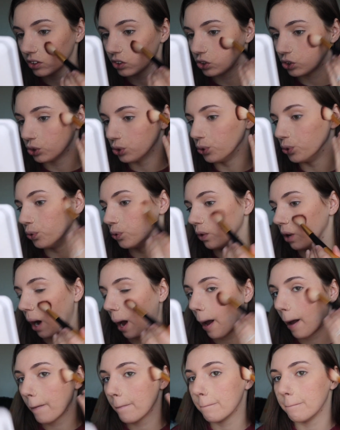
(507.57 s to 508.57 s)
to
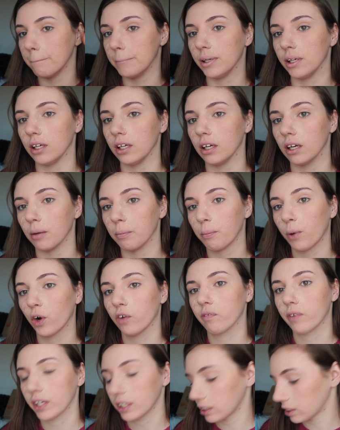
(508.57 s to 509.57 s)
be
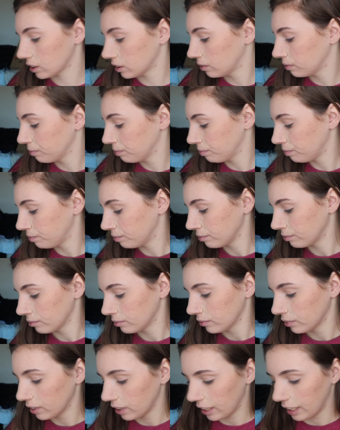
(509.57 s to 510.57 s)
perfect.
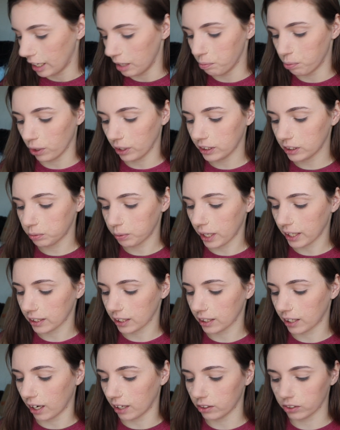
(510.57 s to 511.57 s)
It brings
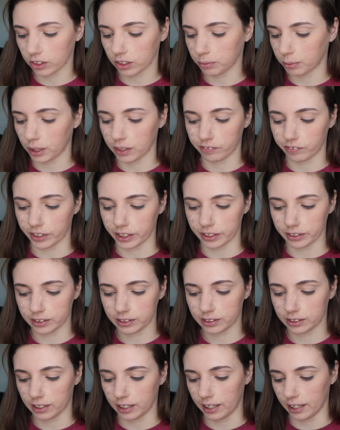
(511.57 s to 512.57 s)
back the color in my
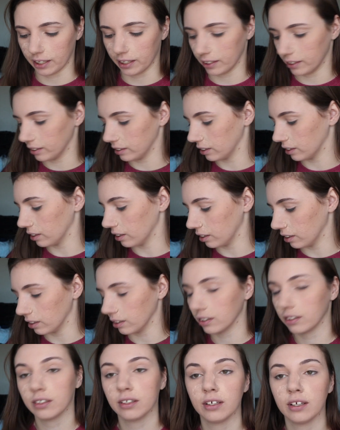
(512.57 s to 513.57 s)
face, and
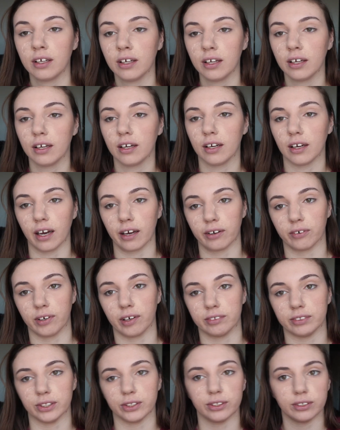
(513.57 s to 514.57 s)
I
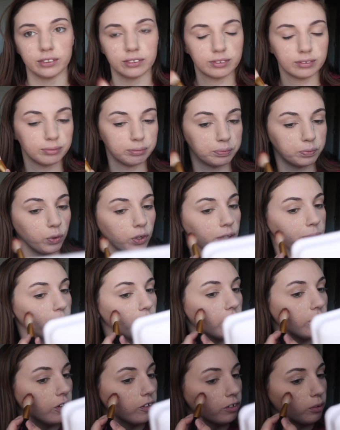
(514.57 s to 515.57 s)
don't have to worry
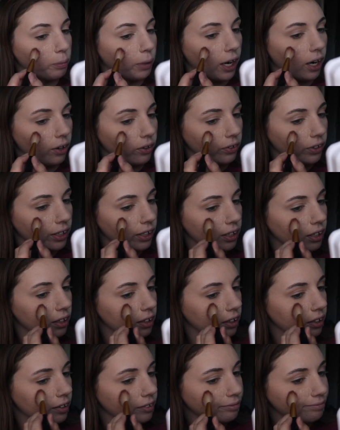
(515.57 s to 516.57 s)
about it overpowering
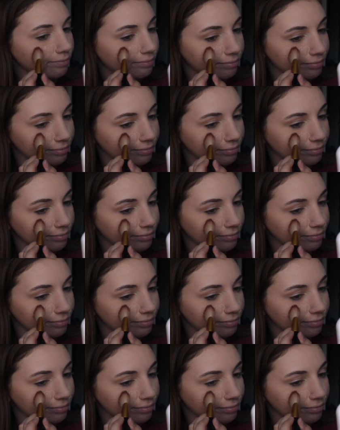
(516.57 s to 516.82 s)
anything.